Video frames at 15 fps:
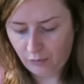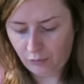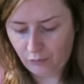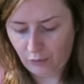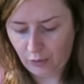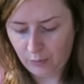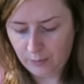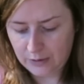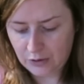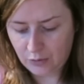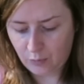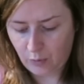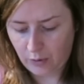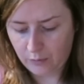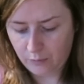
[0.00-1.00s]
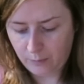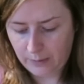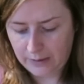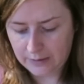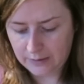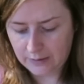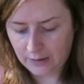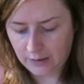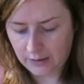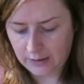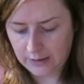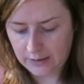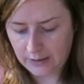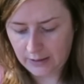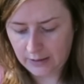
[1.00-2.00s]
through, which won't be as
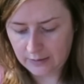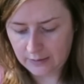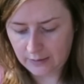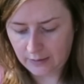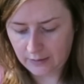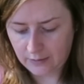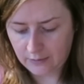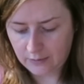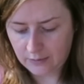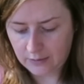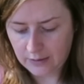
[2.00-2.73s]
tidy, so